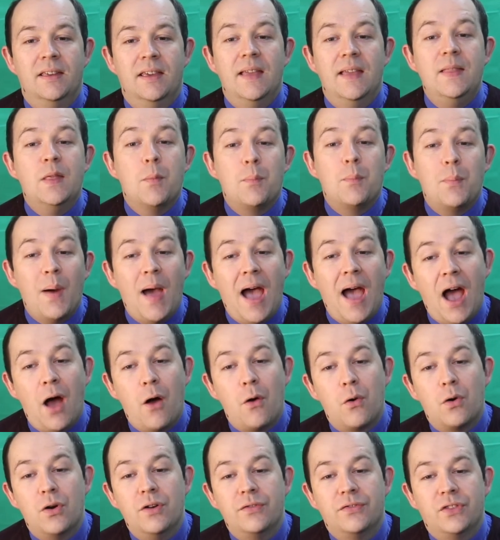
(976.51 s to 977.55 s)
In the
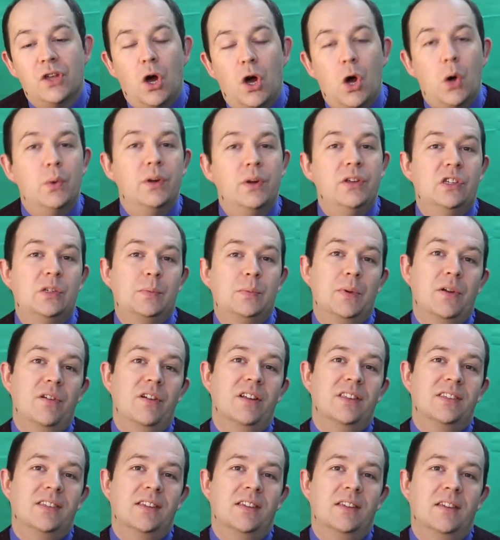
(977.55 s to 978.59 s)
power of the Holy
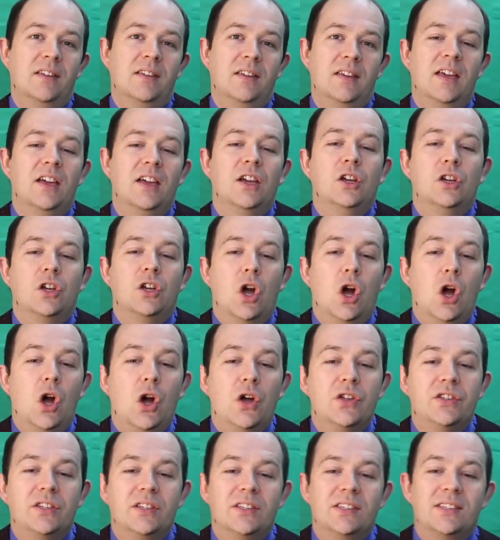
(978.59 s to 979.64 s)
Spirit,
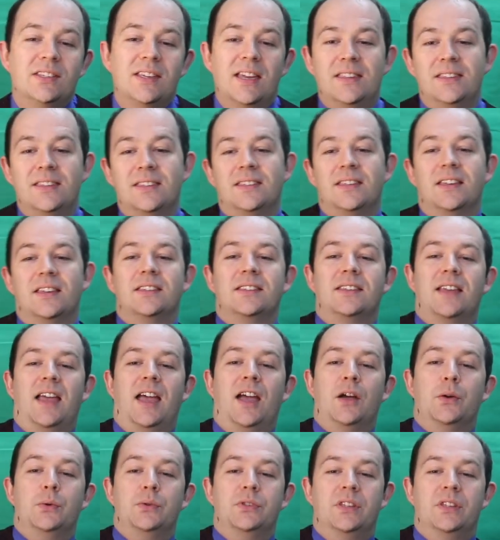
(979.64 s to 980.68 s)
God sends us
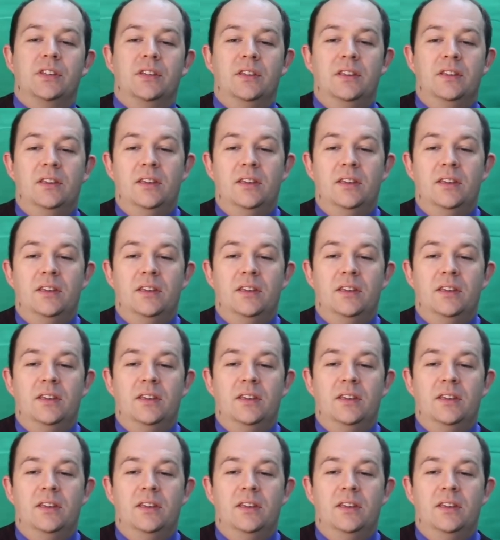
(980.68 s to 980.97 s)
out.